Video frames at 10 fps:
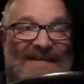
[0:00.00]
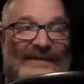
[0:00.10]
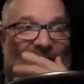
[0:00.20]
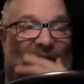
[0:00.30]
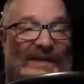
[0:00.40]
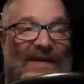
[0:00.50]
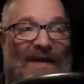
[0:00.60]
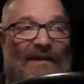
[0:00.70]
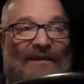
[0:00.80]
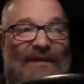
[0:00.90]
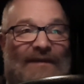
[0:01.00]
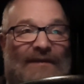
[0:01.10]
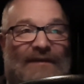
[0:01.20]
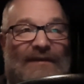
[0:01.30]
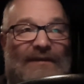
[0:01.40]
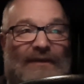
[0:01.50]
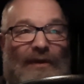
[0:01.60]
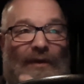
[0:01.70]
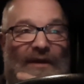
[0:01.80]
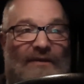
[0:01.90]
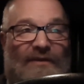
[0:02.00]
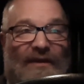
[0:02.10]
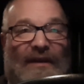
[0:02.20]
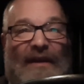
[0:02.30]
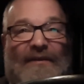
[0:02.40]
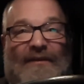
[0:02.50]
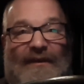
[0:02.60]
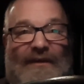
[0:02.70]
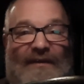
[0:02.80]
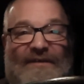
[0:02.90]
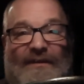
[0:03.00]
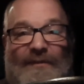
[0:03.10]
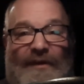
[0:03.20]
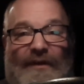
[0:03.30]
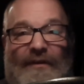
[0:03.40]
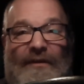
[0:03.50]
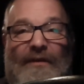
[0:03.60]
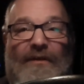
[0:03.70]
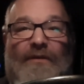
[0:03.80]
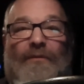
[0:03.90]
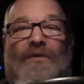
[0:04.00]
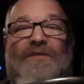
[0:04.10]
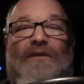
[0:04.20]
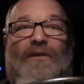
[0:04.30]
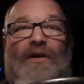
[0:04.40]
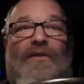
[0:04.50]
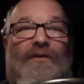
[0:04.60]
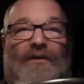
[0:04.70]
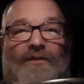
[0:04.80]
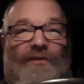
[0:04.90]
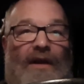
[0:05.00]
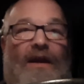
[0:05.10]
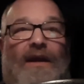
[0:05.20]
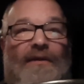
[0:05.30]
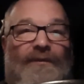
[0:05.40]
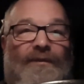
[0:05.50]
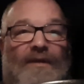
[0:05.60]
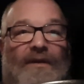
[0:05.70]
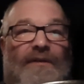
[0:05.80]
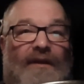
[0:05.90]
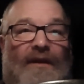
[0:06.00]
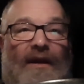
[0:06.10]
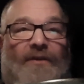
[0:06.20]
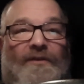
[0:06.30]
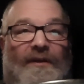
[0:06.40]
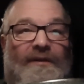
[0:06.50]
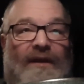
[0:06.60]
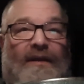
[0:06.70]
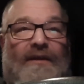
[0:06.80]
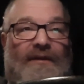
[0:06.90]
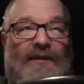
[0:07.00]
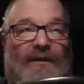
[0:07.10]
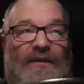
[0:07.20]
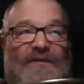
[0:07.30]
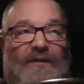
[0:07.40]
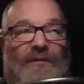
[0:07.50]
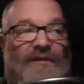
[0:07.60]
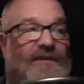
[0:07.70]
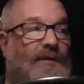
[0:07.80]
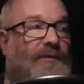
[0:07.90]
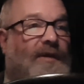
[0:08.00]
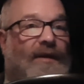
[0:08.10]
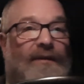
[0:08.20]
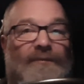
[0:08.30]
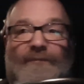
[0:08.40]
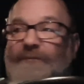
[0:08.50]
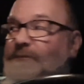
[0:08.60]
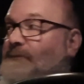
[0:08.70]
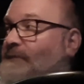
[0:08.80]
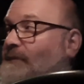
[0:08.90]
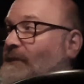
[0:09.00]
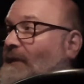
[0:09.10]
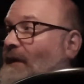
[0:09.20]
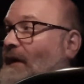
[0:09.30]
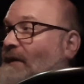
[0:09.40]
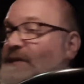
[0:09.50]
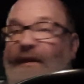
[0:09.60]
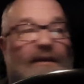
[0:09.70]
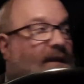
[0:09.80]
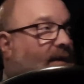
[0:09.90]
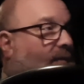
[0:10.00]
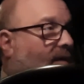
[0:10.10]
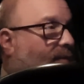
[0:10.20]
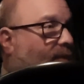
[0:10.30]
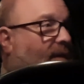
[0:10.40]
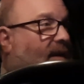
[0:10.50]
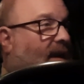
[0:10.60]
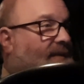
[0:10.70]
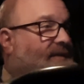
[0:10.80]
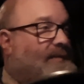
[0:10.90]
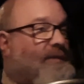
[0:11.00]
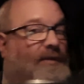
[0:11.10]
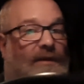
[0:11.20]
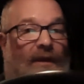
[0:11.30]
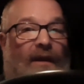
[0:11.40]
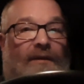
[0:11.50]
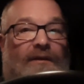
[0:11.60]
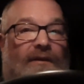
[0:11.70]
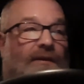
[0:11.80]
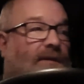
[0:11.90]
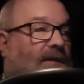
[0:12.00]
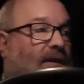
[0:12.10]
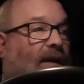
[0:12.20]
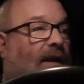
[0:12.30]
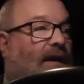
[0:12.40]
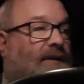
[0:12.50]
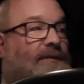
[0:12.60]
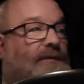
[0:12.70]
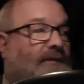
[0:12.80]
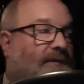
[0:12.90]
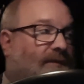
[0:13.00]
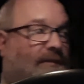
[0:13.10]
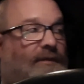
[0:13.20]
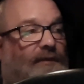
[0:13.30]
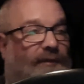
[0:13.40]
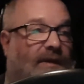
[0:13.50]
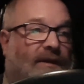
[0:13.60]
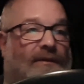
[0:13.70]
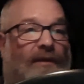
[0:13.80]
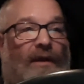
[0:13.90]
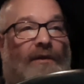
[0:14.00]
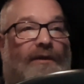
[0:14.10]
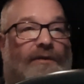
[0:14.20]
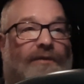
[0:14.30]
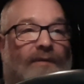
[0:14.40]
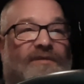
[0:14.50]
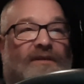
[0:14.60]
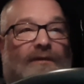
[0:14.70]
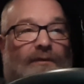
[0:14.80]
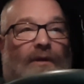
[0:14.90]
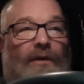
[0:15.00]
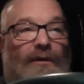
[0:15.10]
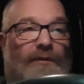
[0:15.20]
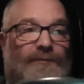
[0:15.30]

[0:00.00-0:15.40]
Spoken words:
very often going to get the customer was a longer drive than actually taking the customer somewhere. I did at one point have some good luck. I had 3 longer trips in a row,